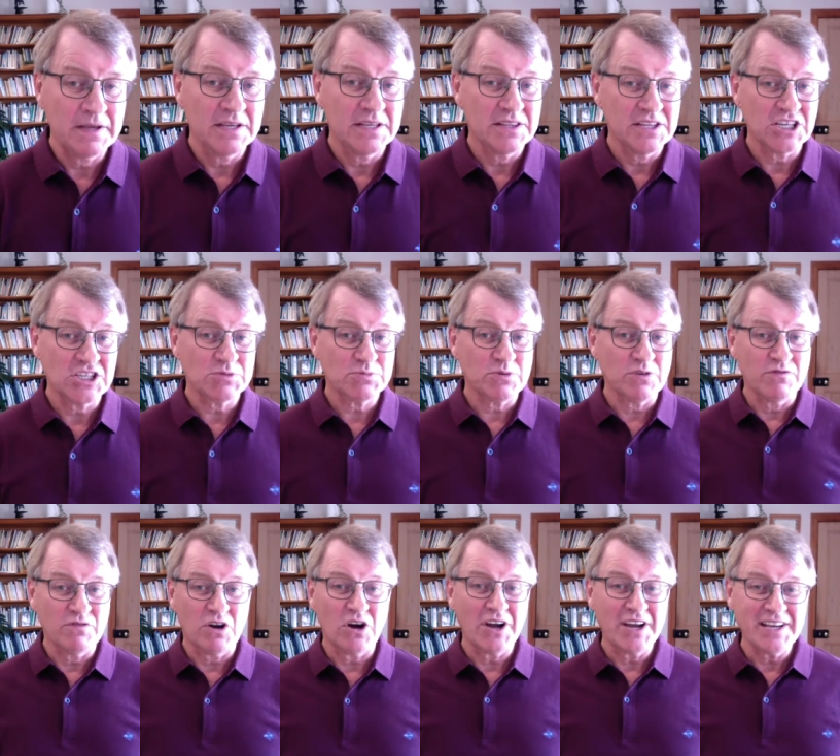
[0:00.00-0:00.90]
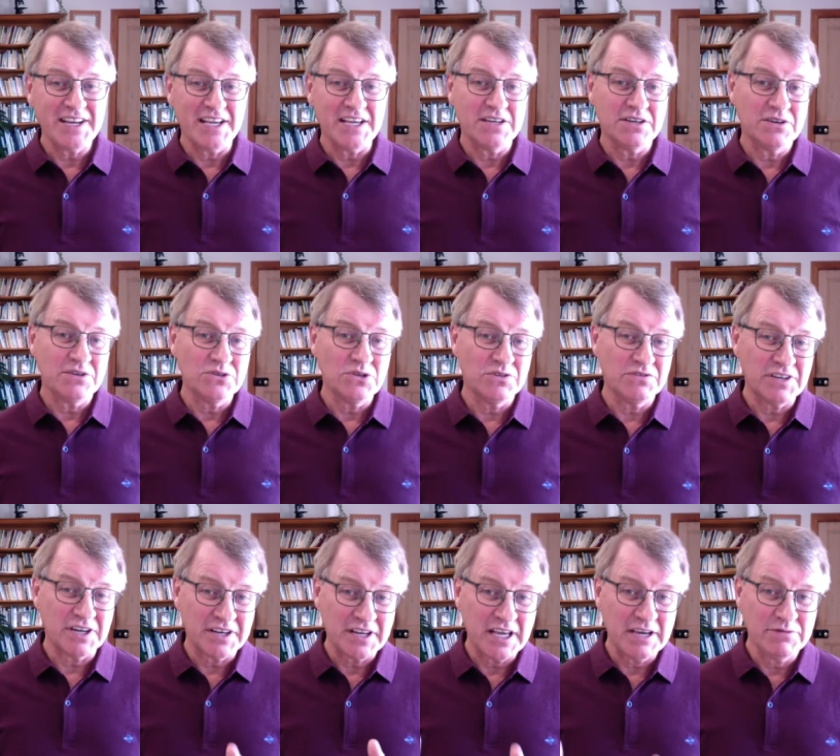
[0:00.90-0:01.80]
That's providing you've
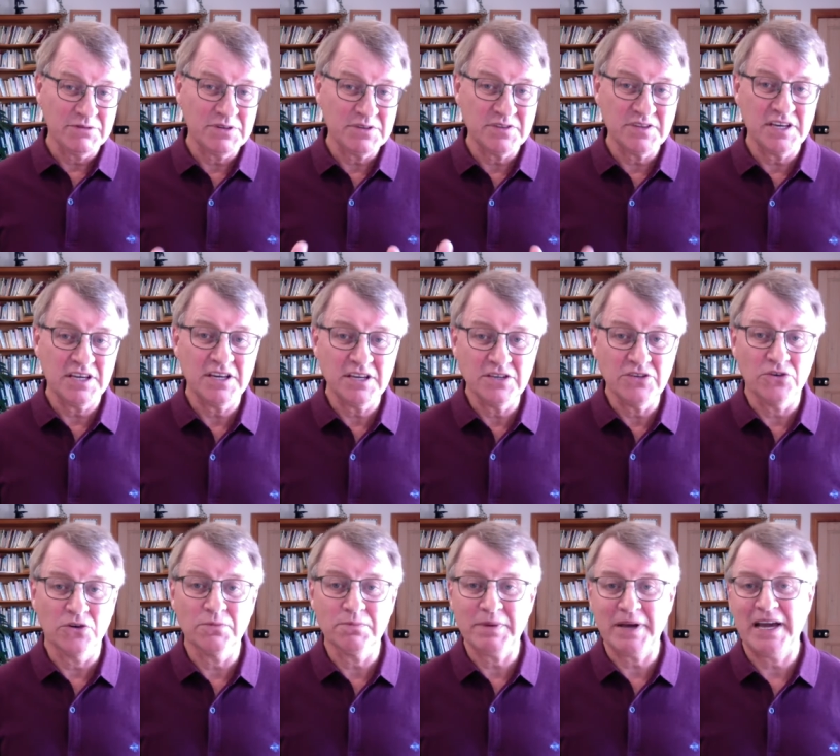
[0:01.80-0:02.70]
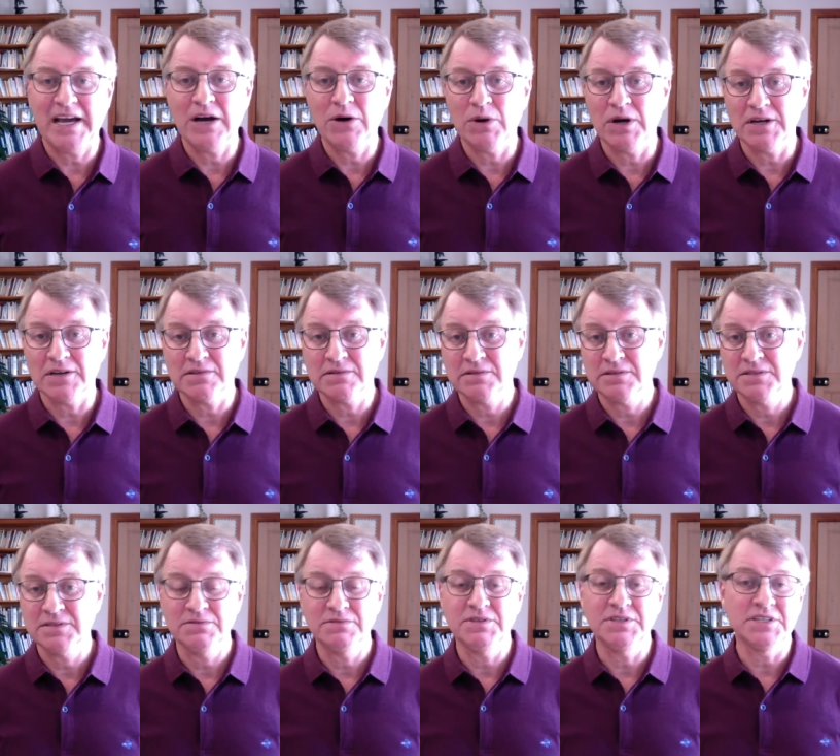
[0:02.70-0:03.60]
done everything in your power,
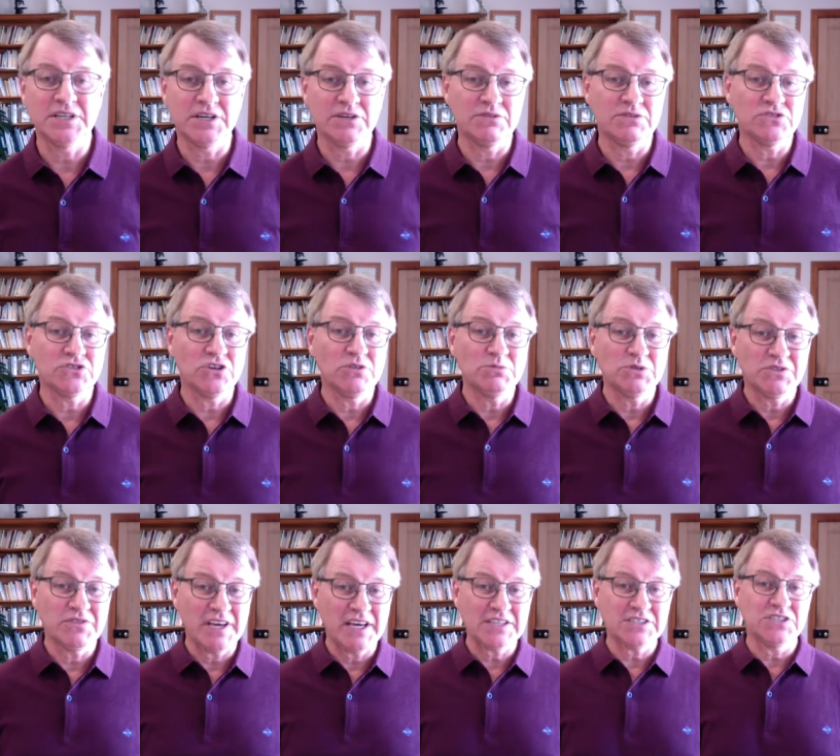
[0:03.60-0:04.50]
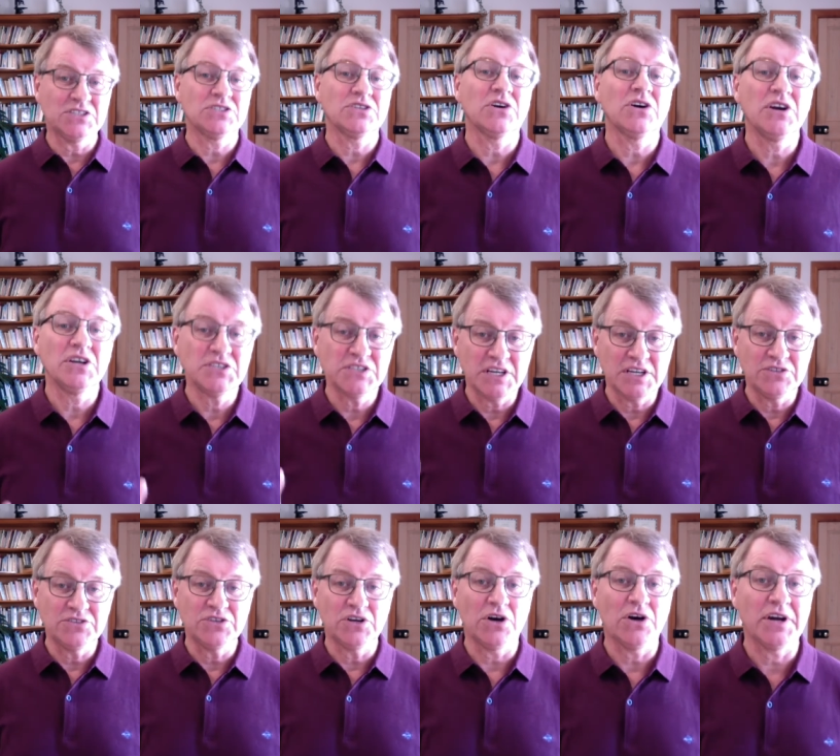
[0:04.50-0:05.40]
you know, in terms of exercise
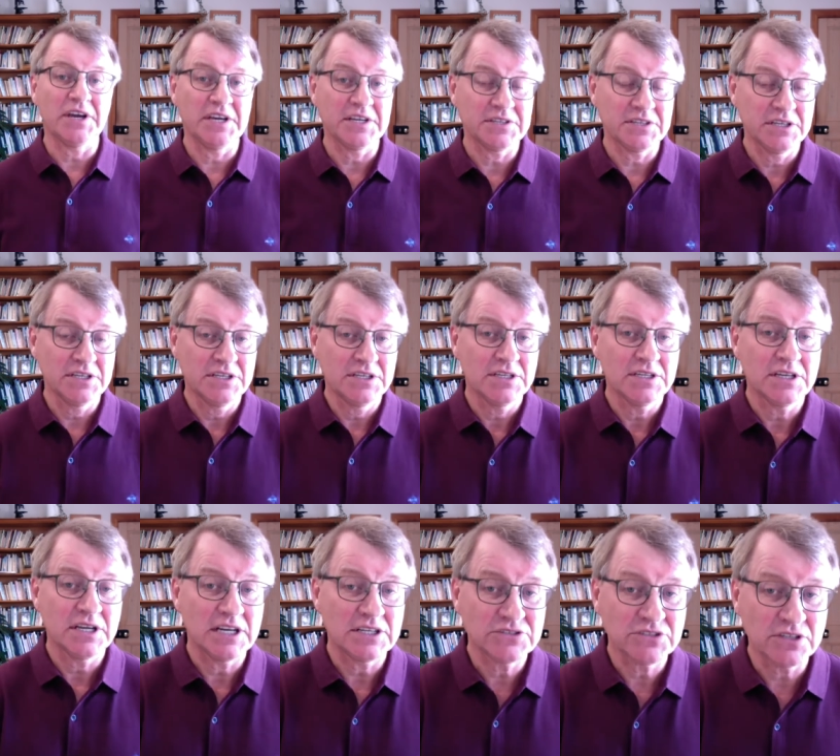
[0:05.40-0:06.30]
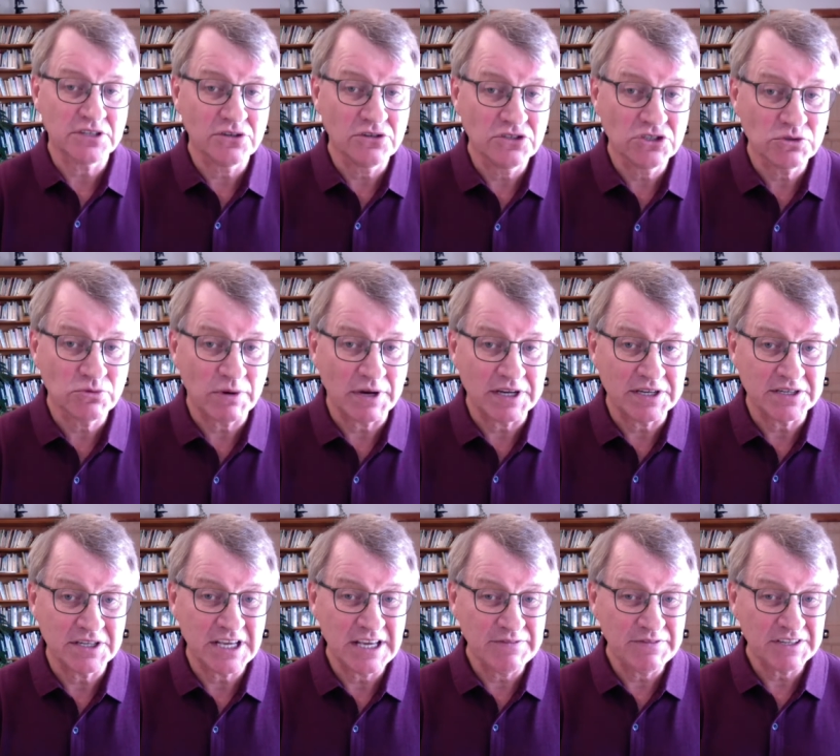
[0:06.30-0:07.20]
and diet uh, to lose weight.
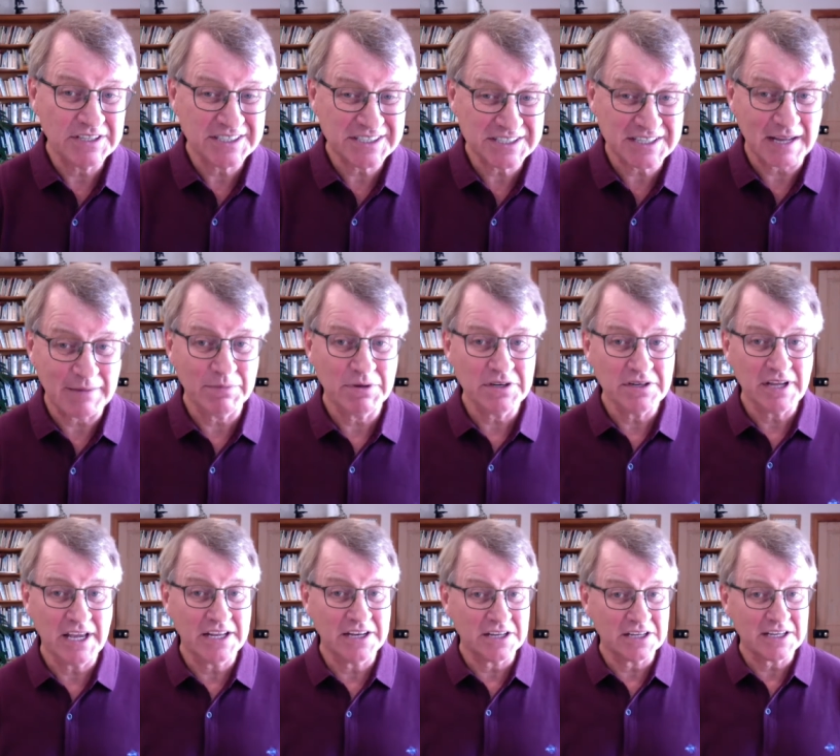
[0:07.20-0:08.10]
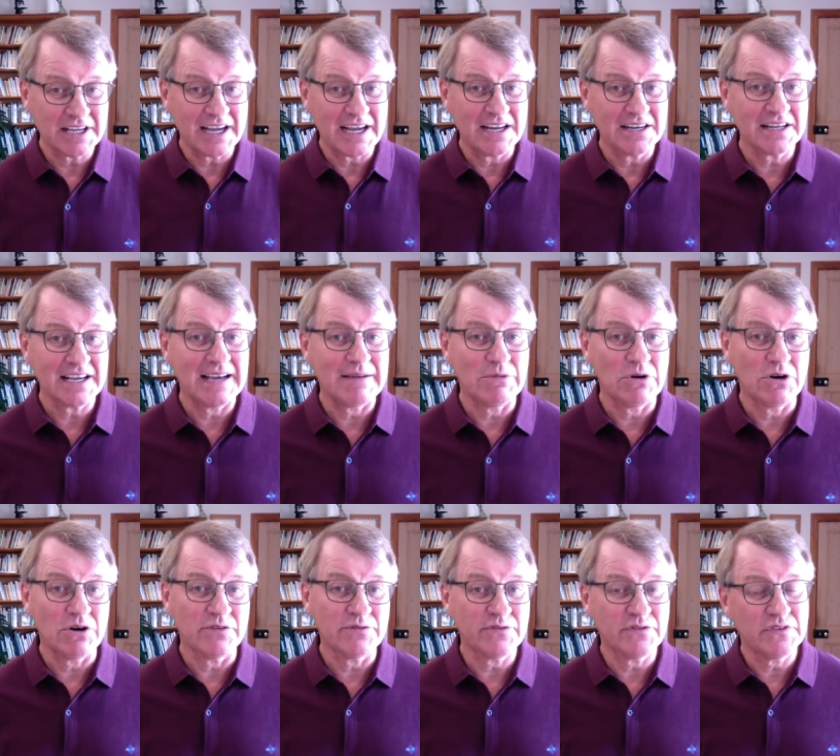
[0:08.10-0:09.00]
If it's stubborn and it can't come
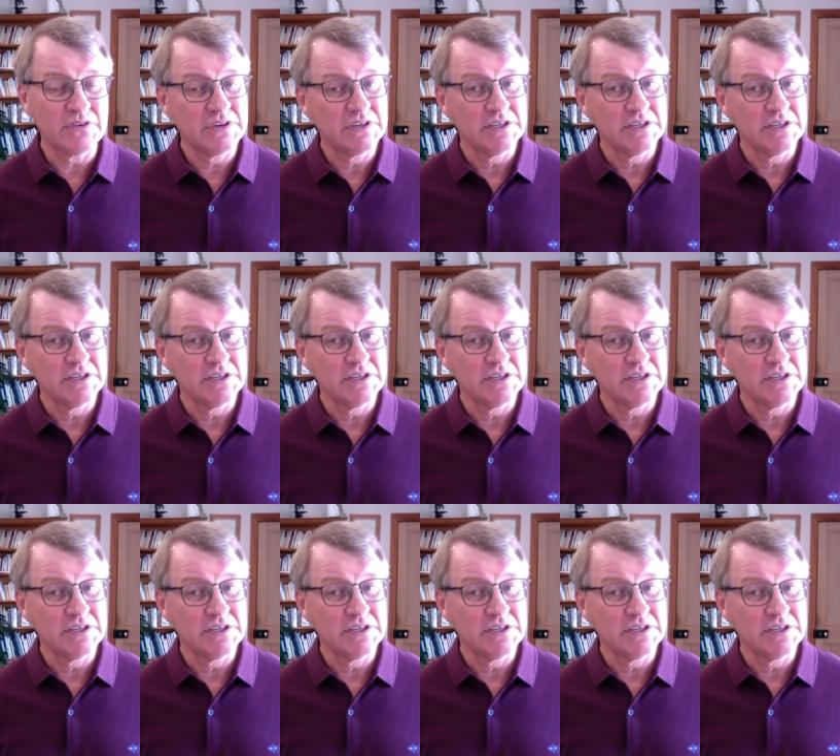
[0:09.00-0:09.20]
off,